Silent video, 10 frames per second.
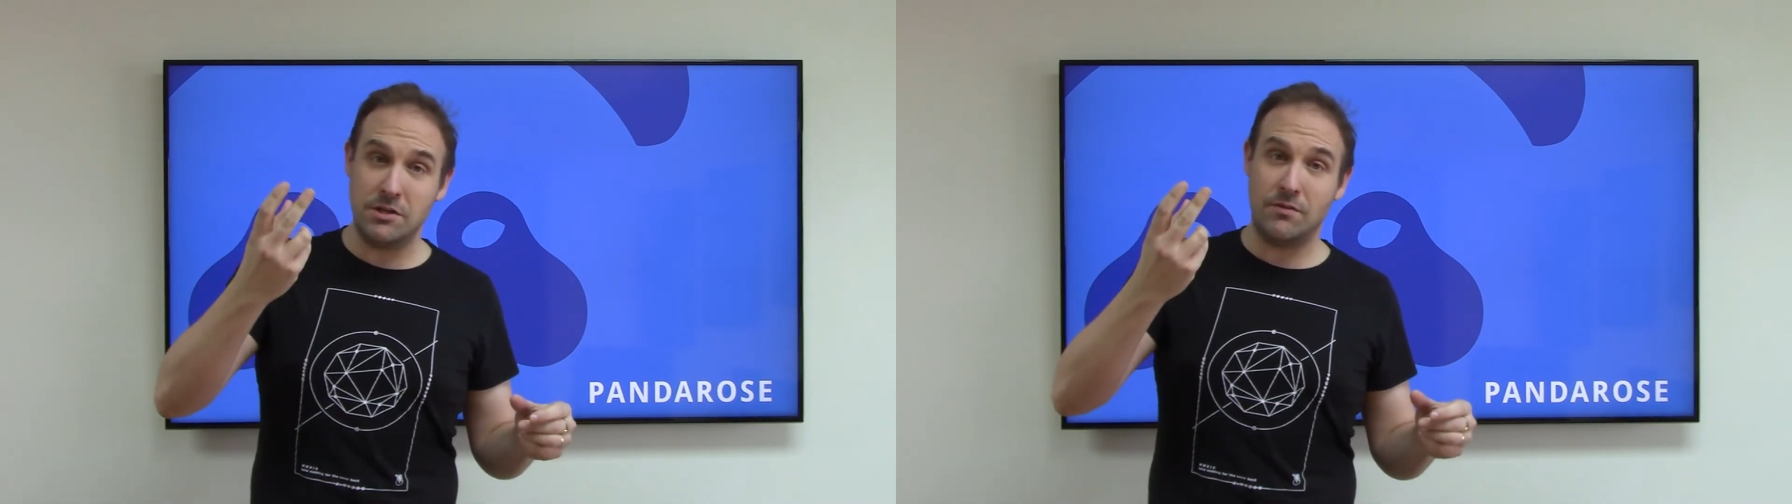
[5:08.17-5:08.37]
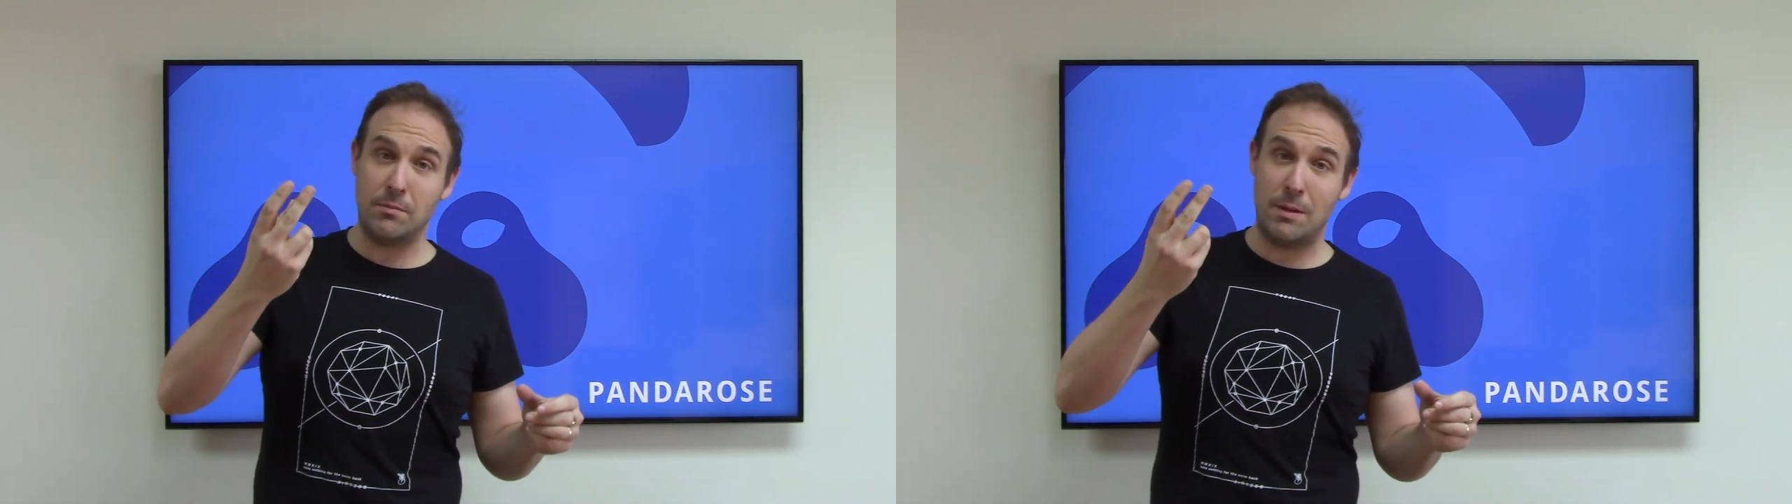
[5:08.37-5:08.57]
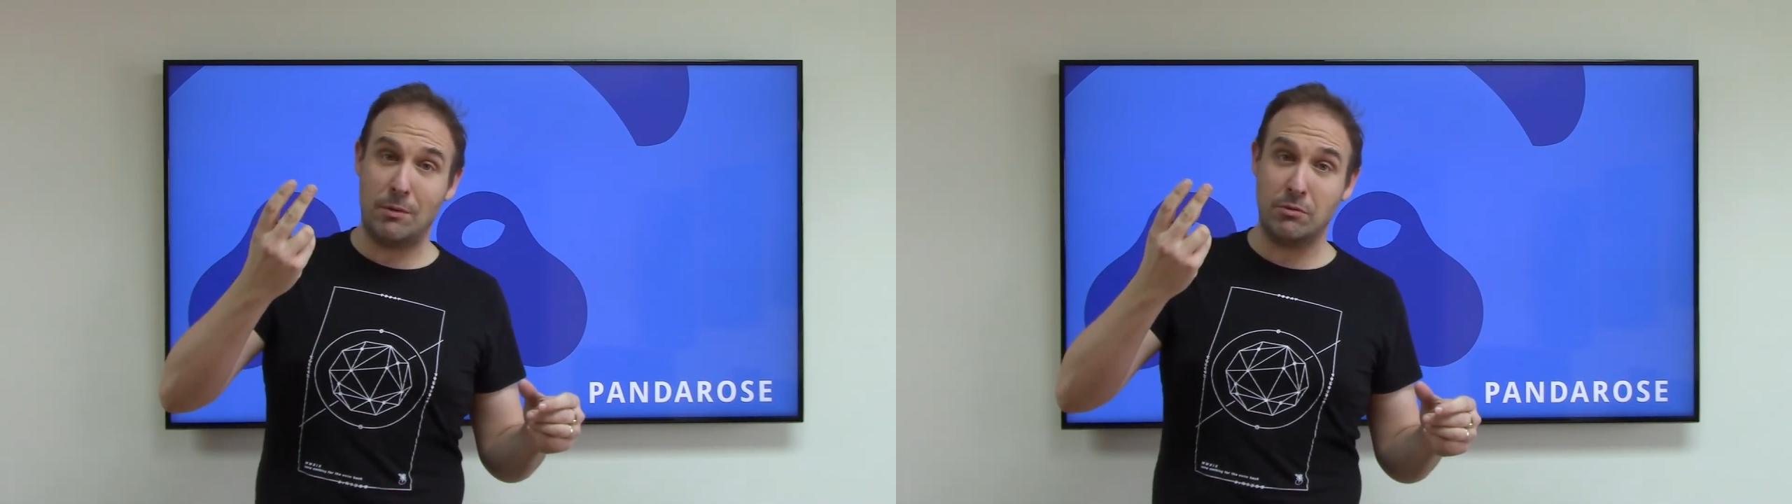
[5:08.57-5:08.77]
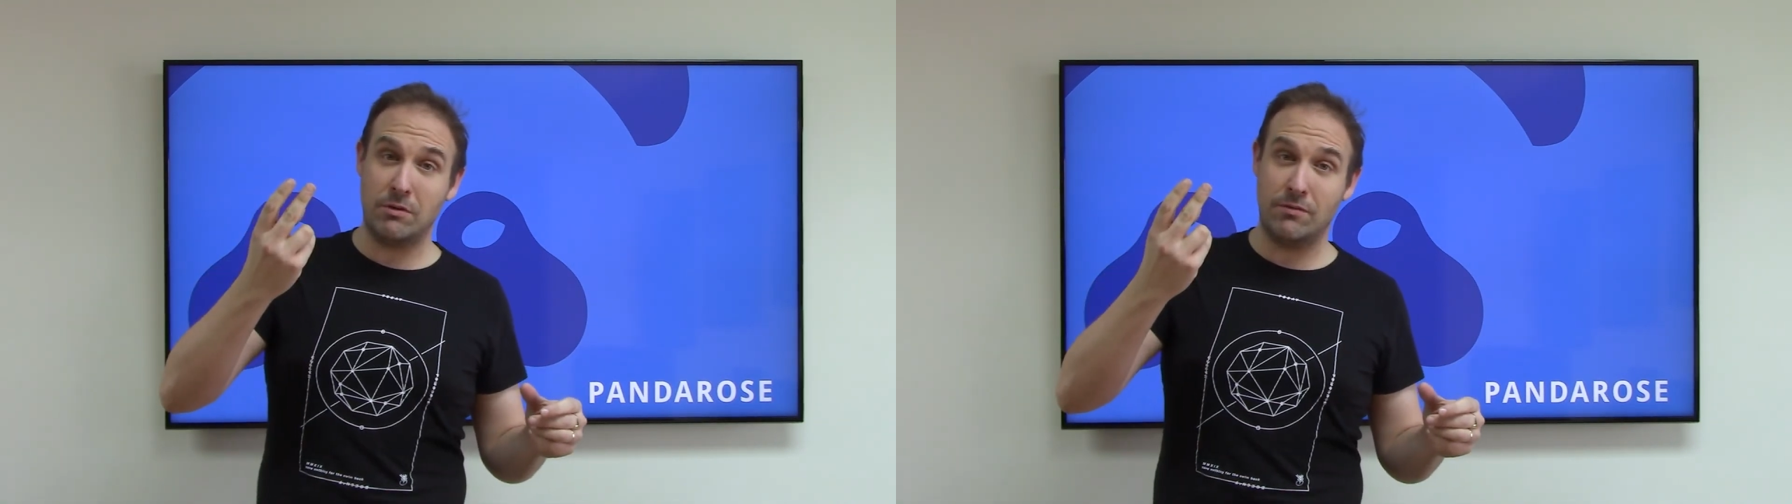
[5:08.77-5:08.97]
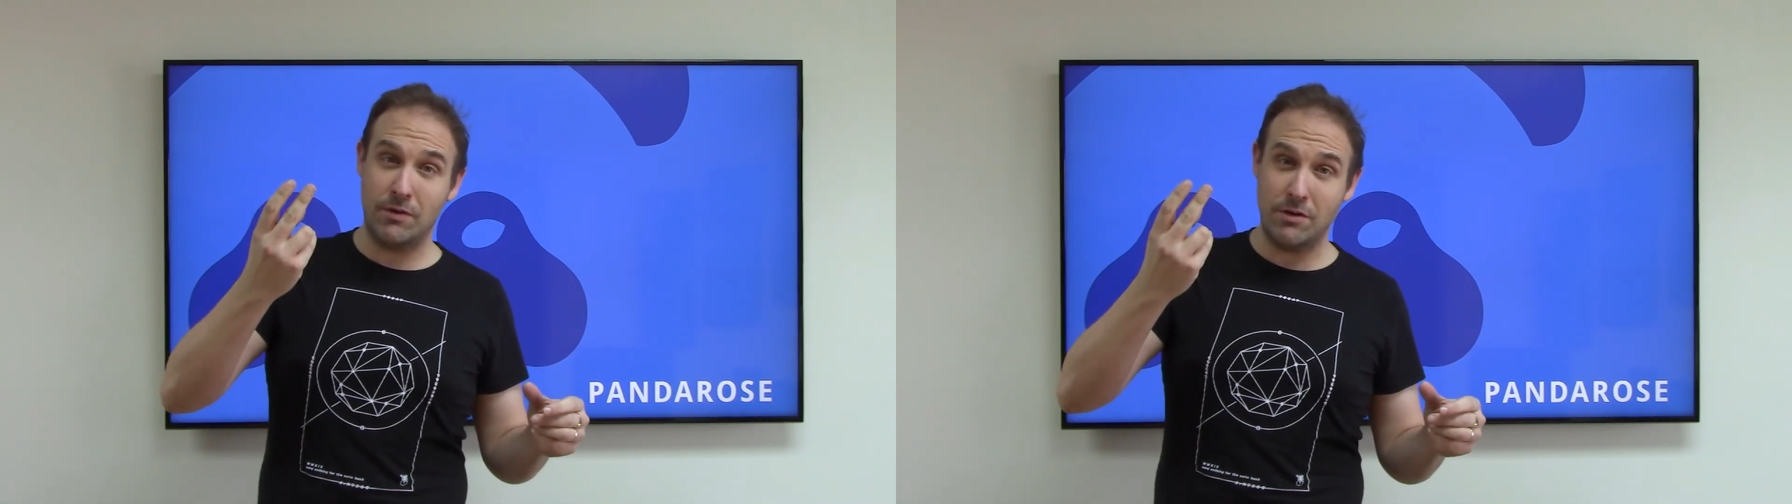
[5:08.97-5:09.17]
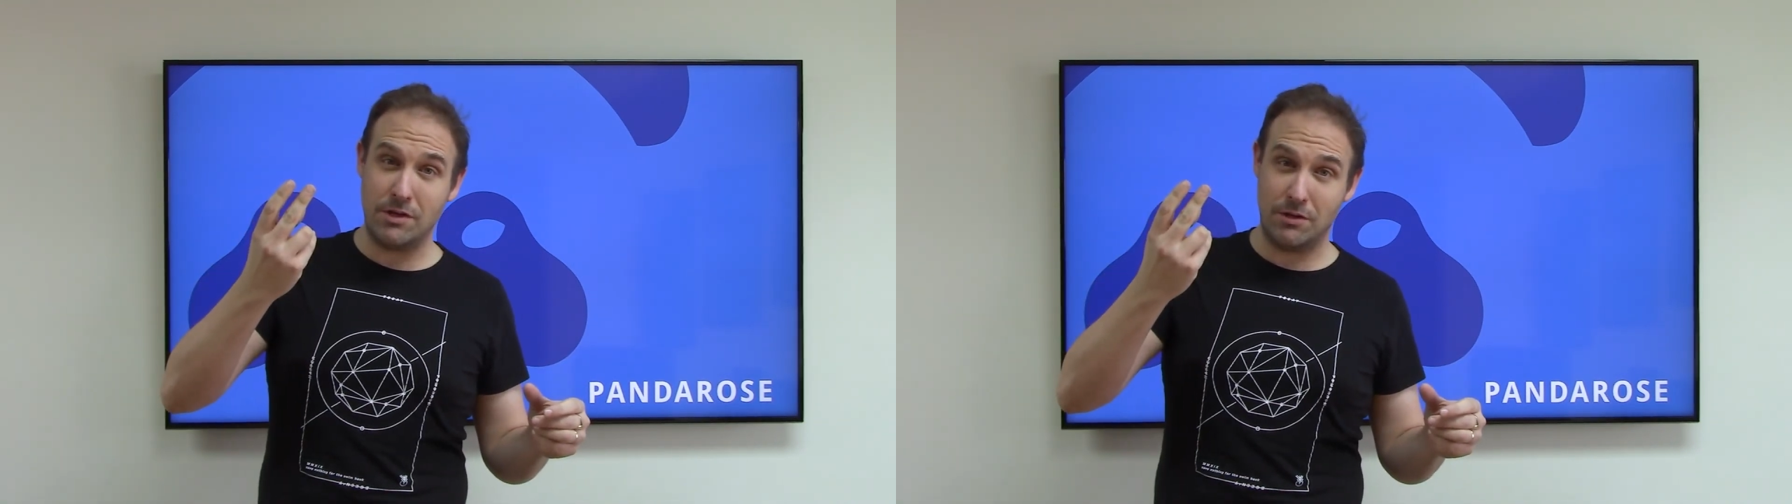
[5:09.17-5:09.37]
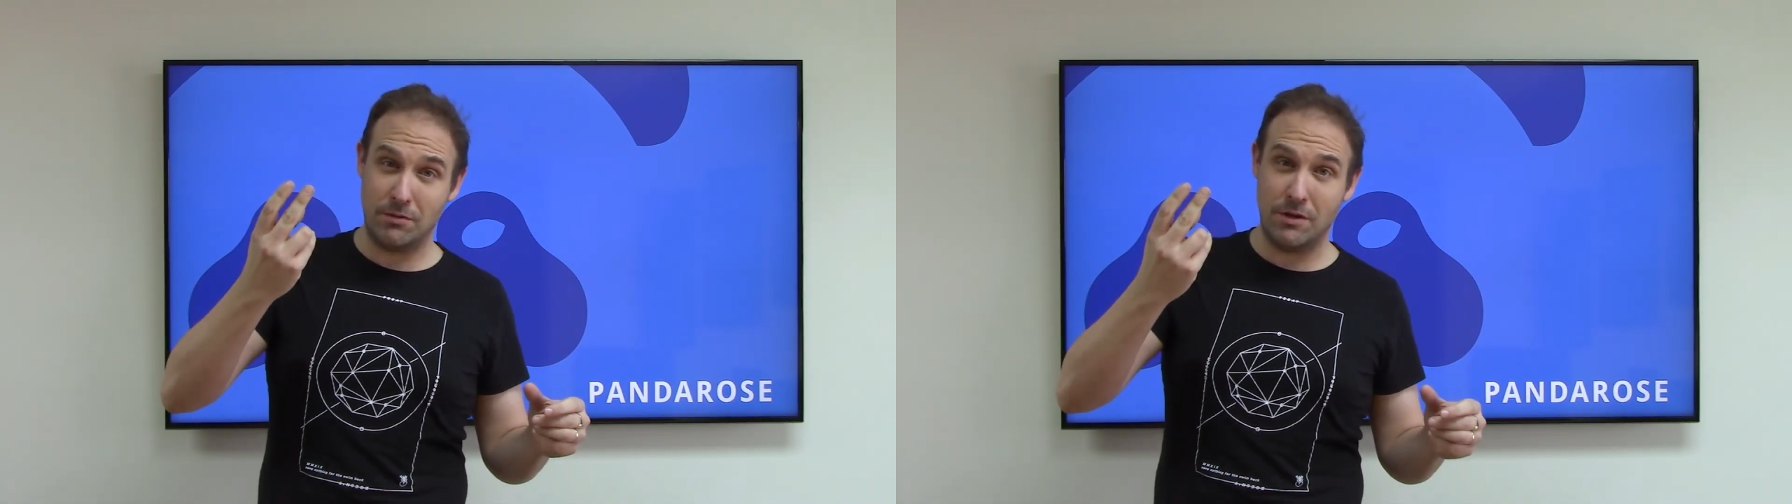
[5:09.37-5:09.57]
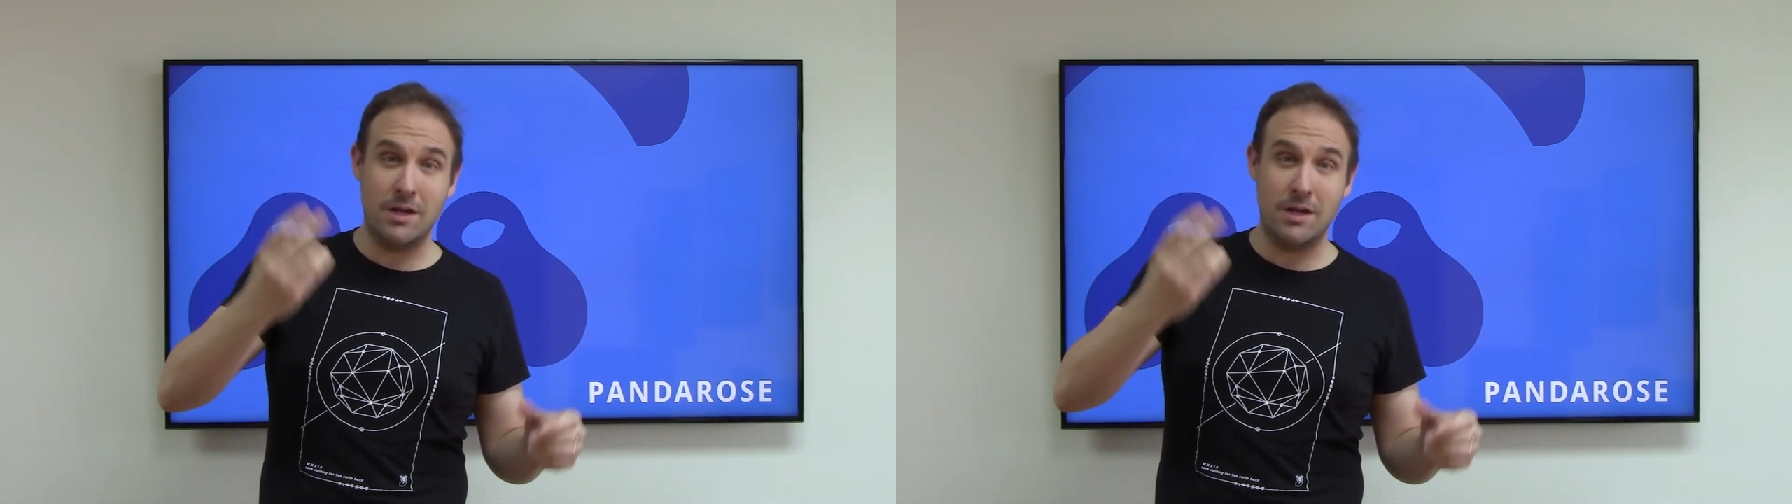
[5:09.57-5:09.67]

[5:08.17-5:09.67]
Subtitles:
for people to refer to you.